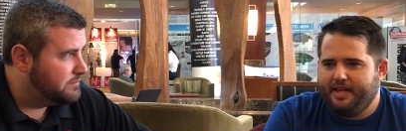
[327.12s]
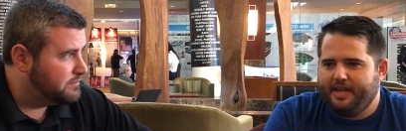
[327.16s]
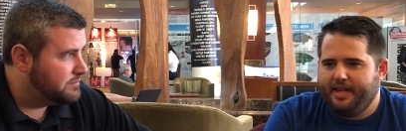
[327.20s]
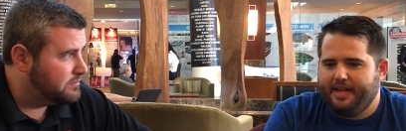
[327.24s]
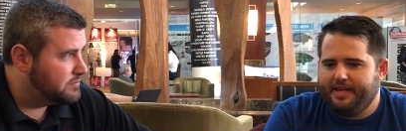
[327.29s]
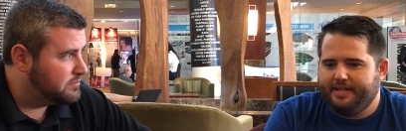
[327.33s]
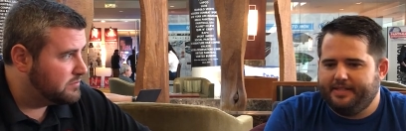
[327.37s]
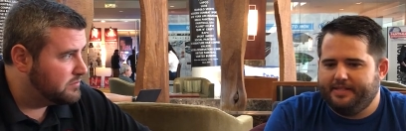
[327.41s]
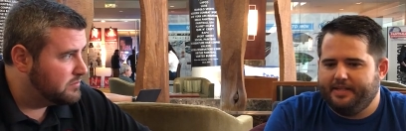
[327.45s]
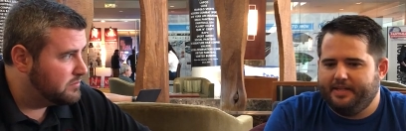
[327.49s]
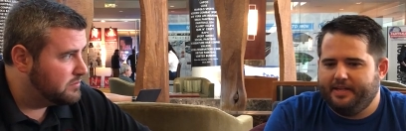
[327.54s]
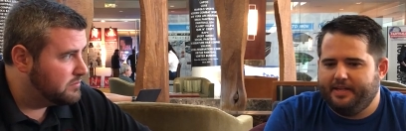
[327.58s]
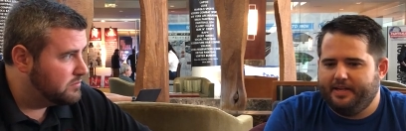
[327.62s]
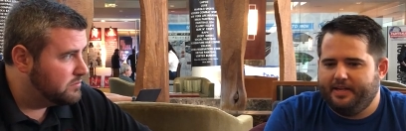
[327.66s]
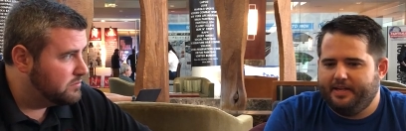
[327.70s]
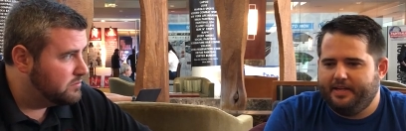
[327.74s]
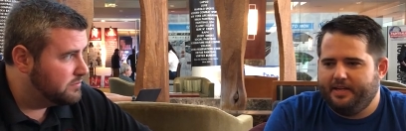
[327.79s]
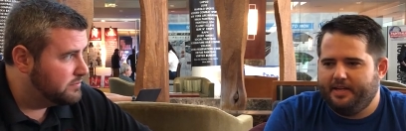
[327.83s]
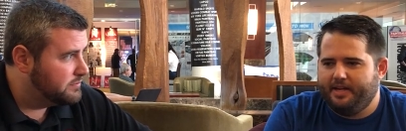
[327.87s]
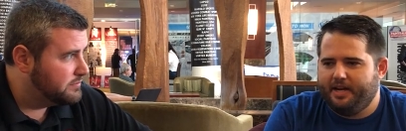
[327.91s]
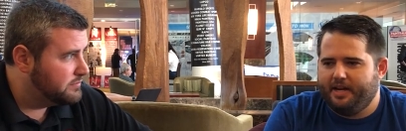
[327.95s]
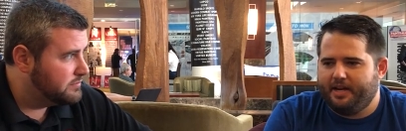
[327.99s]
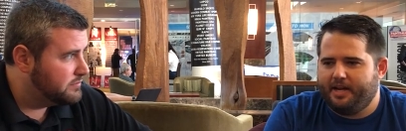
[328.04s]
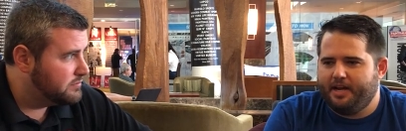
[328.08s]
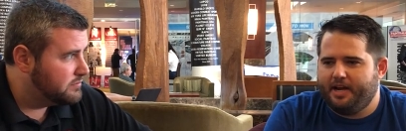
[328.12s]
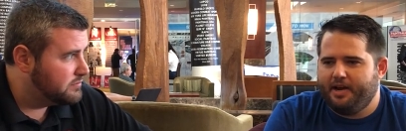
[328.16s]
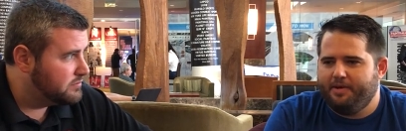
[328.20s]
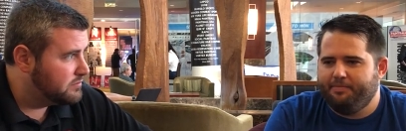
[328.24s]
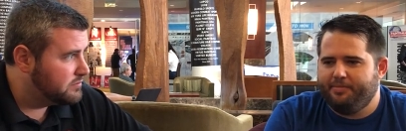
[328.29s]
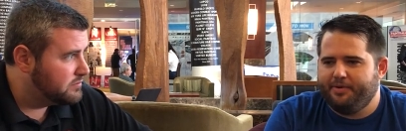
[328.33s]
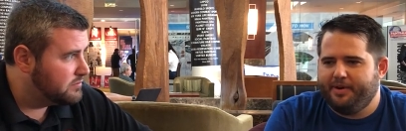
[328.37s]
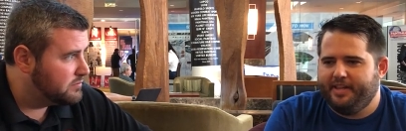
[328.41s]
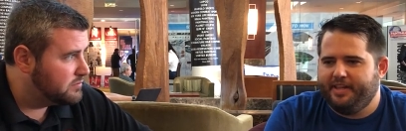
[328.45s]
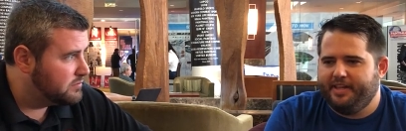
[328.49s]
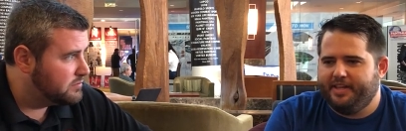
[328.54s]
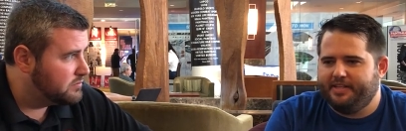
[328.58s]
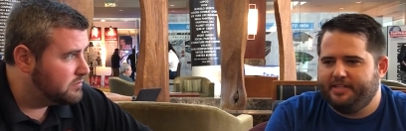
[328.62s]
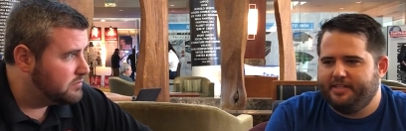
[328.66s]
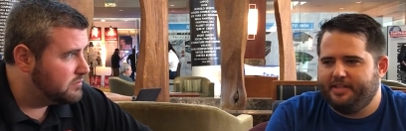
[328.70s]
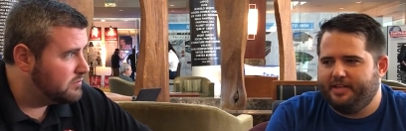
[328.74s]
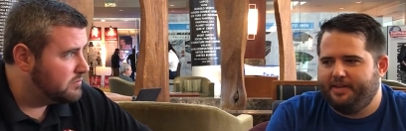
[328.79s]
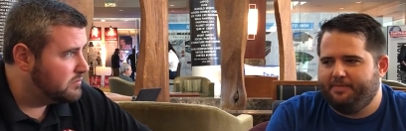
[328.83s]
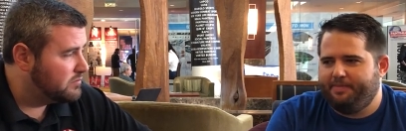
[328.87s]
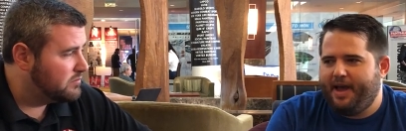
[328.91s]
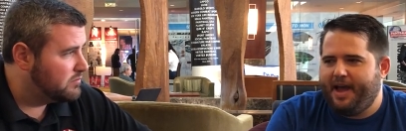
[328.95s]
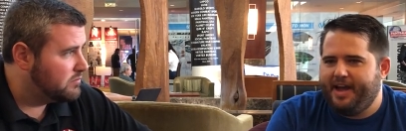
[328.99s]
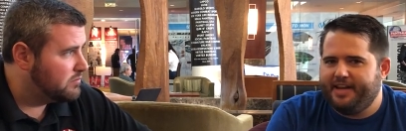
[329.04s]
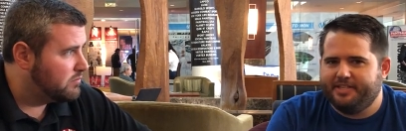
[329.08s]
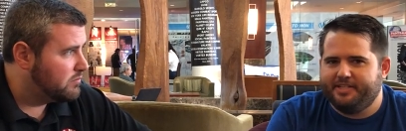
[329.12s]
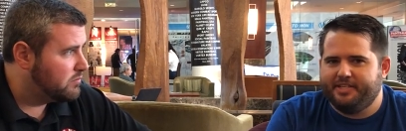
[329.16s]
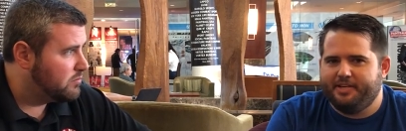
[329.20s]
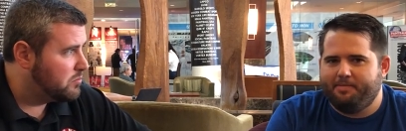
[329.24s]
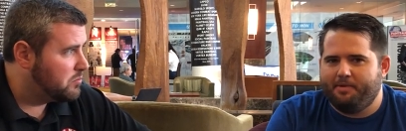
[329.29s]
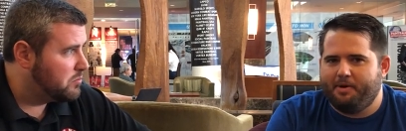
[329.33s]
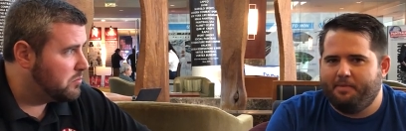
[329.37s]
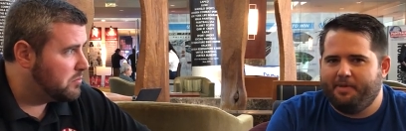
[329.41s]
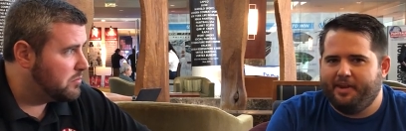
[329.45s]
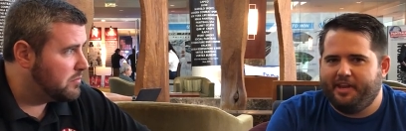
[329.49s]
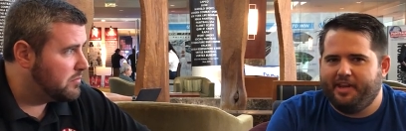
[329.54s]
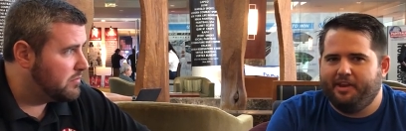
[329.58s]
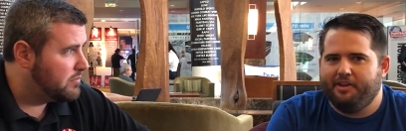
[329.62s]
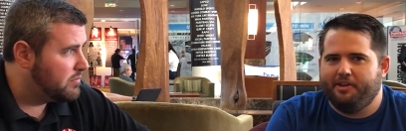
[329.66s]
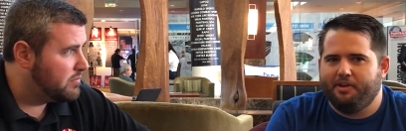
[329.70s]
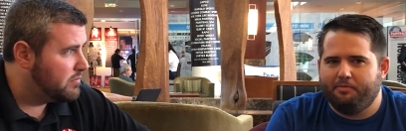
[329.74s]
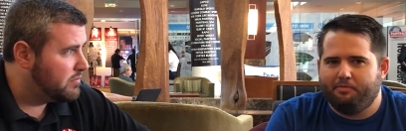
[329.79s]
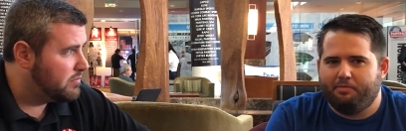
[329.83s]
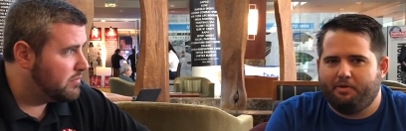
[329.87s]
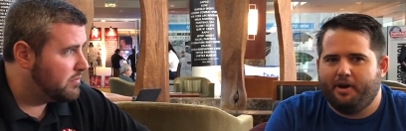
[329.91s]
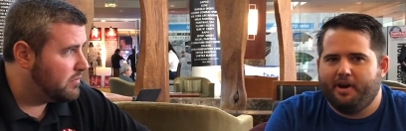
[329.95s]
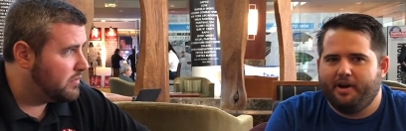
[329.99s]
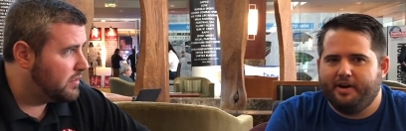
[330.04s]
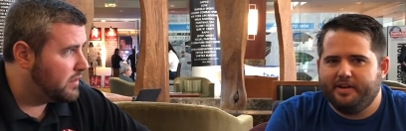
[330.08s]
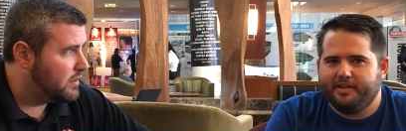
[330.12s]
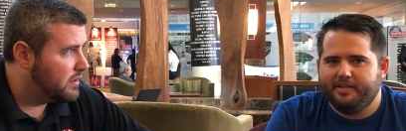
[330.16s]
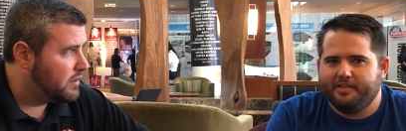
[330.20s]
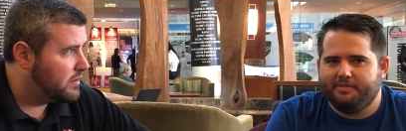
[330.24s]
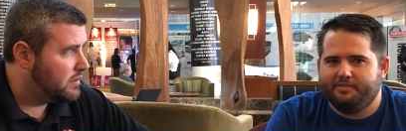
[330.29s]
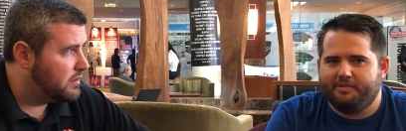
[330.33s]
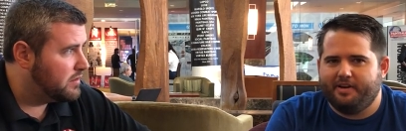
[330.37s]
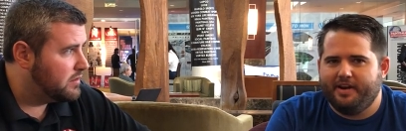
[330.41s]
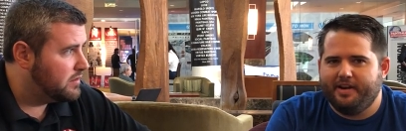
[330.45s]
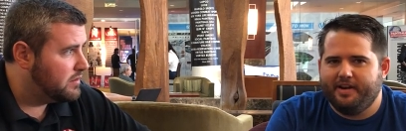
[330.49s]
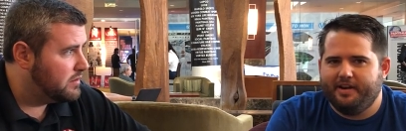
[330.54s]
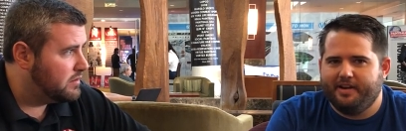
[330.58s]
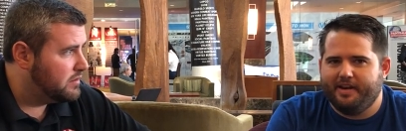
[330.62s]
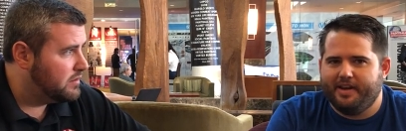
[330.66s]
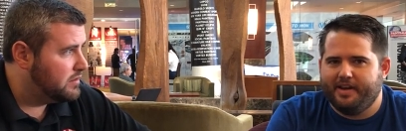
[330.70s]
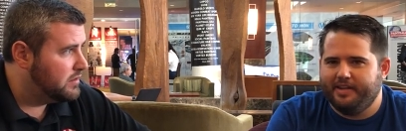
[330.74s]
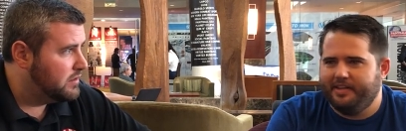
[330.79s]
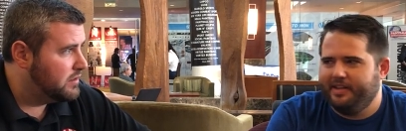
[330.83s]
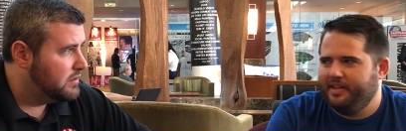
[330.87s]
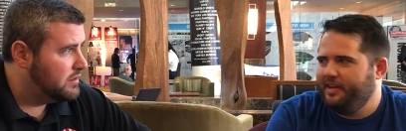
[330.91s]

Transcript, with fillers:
Speaker 1: it's a, a company that's passionate about making good products, right? And